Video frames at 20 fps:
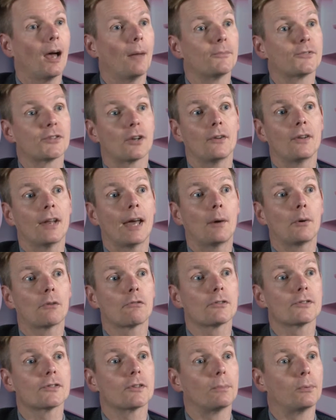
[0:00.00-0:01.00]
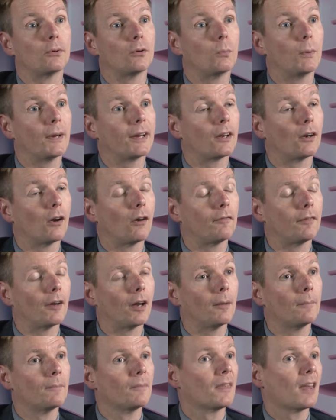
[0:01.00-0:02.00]
So now across the board, we can
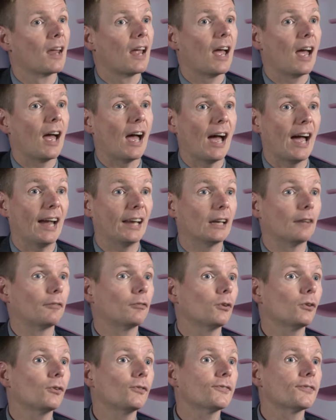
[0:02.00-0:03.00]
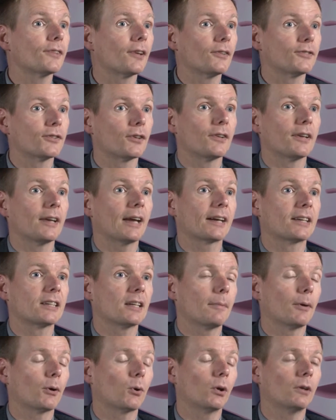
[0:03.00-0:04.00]
offer A-levels, so the
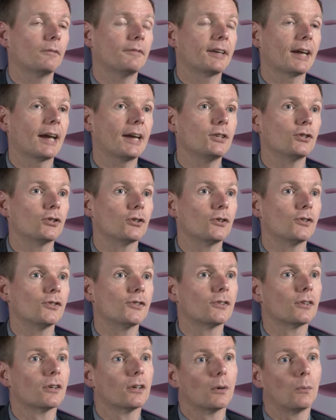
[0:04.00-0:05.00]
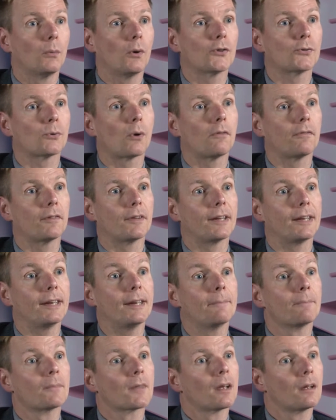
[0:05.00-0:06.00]
academic qualifications. We also offer
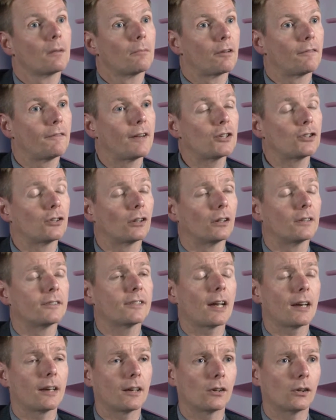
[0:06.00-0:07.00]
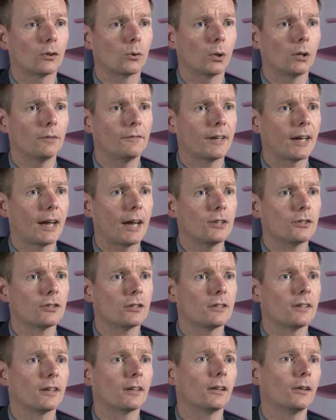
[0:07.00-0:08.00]
the professional and technical
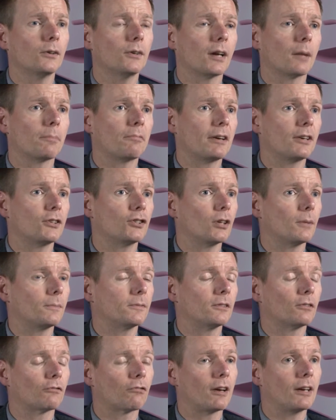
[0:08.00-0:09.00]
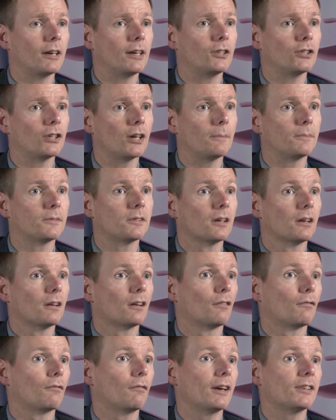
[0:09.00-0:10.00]
qualifications, including apprenticeships and traineeships,
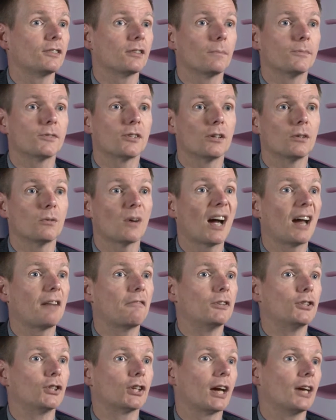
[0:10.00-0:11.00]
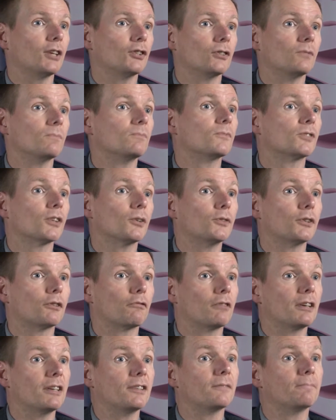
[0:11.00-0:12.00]
right up to higher education, so
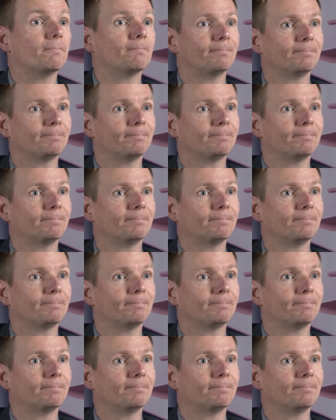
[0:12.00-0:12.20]
degrees.